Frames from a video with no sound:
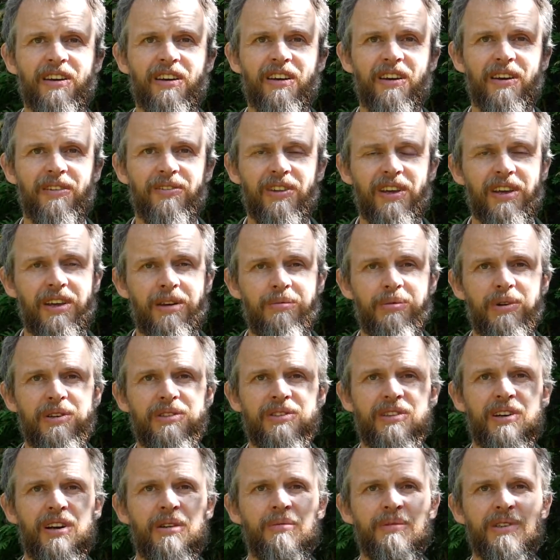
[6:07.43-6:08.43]
of the Hebrew
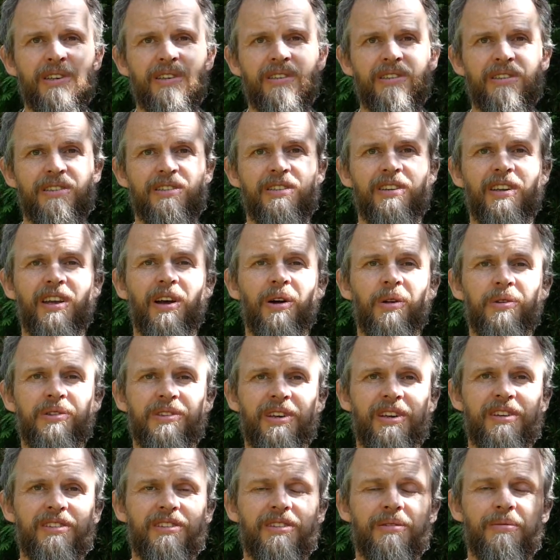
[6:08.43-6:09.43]
Scriptures, the Old
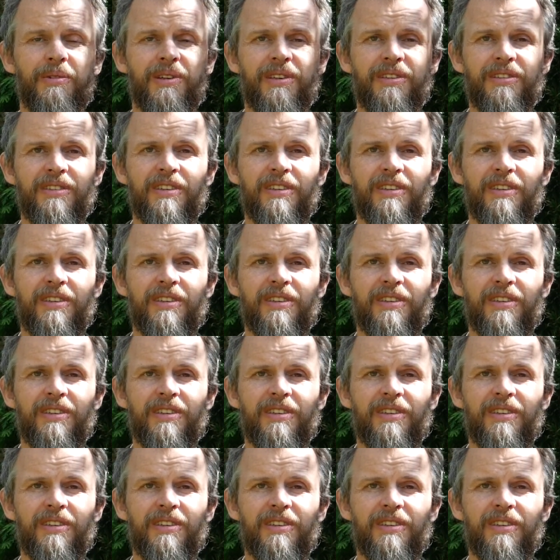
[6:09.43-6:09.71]
Testament.